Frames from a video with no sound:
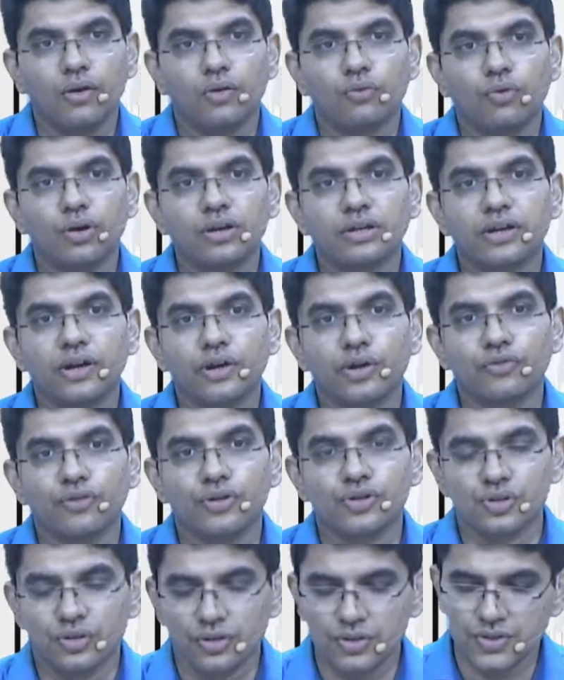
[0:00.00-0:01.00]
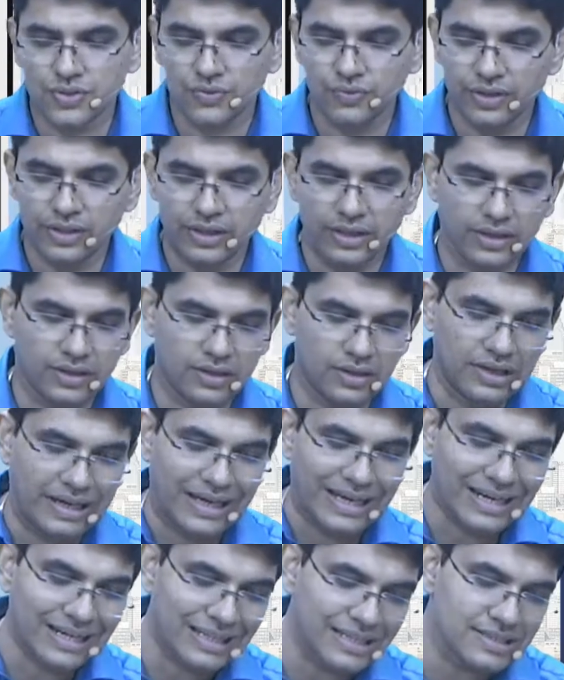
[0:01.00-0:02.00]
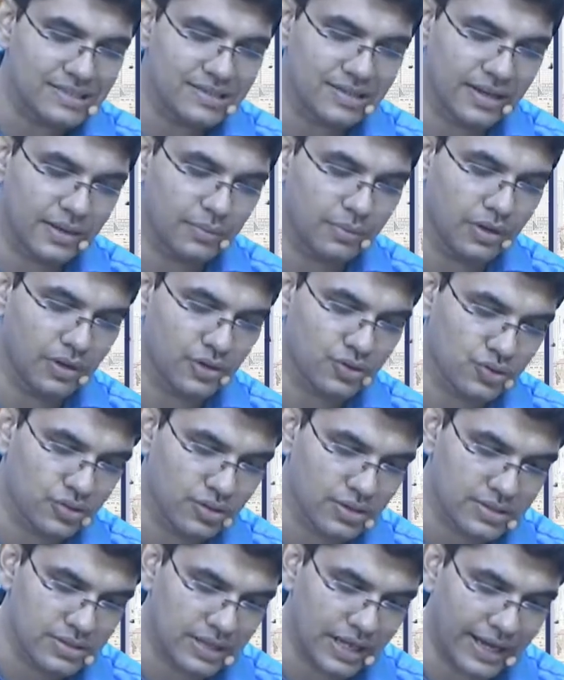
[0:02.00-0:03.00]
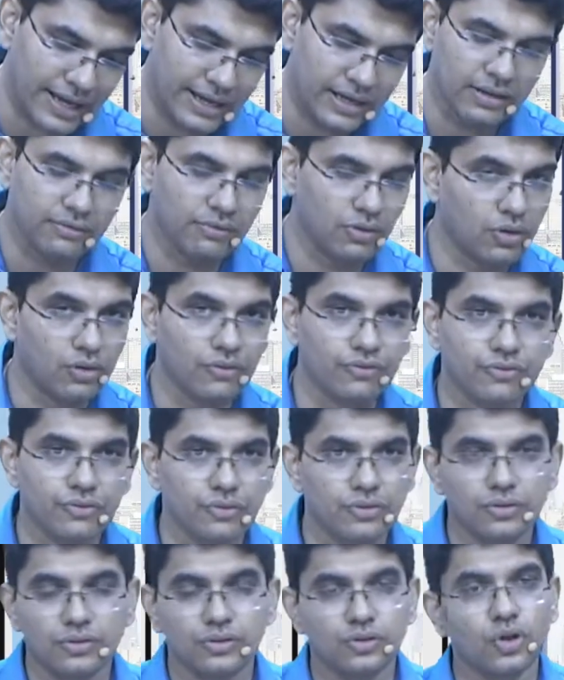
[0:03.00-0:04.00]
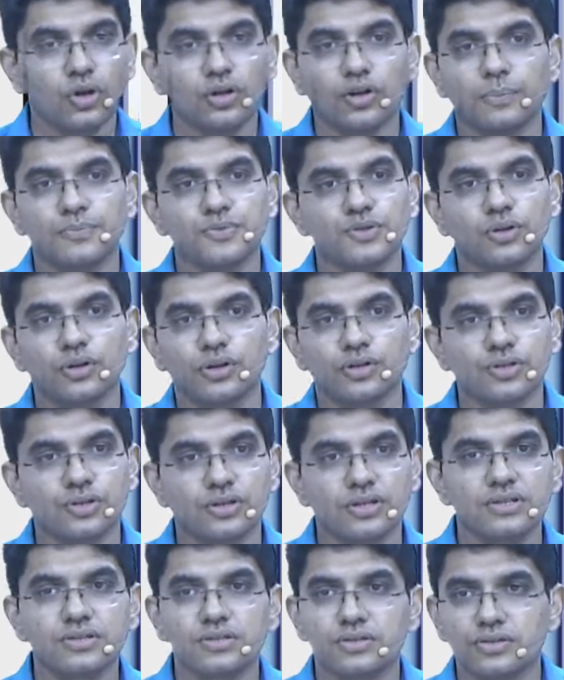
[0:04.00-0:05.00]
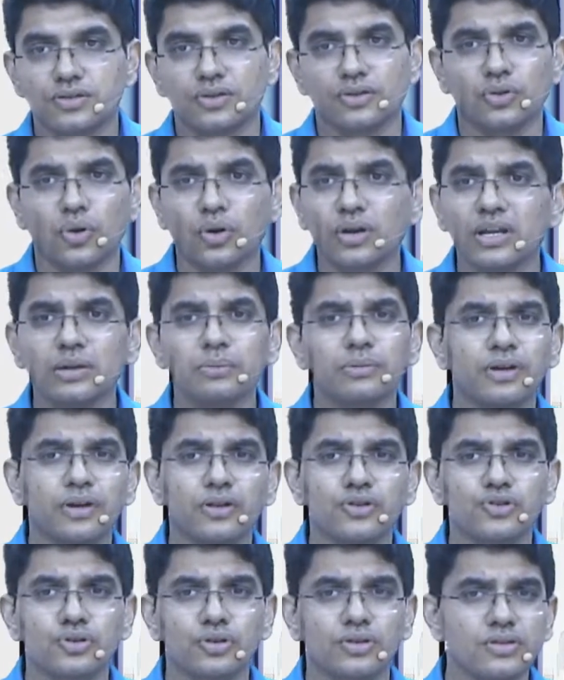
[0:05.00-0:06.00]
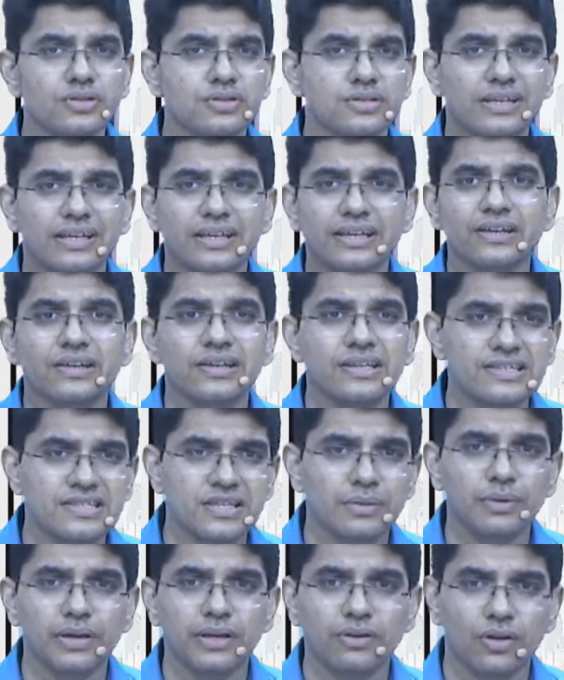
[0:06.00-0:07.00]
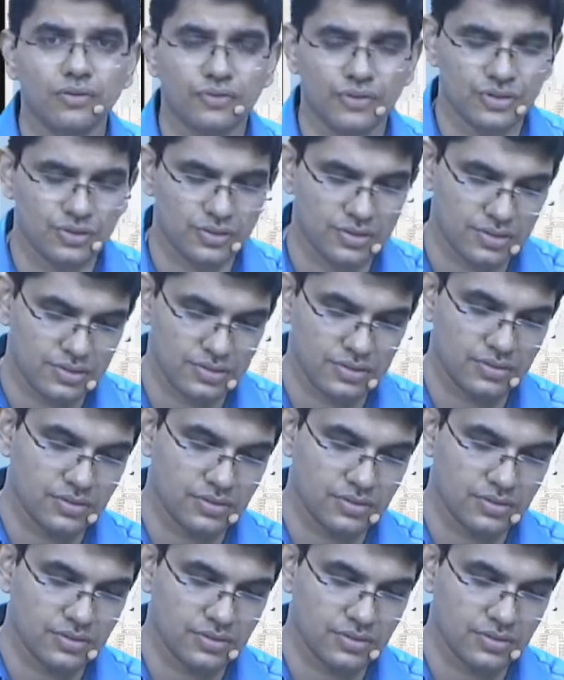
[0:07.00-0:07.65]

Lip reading: What kind of assurance we take? Reasonable assurance, high level of, not absolute assurance, not limited assurance, reasonable level of assurance.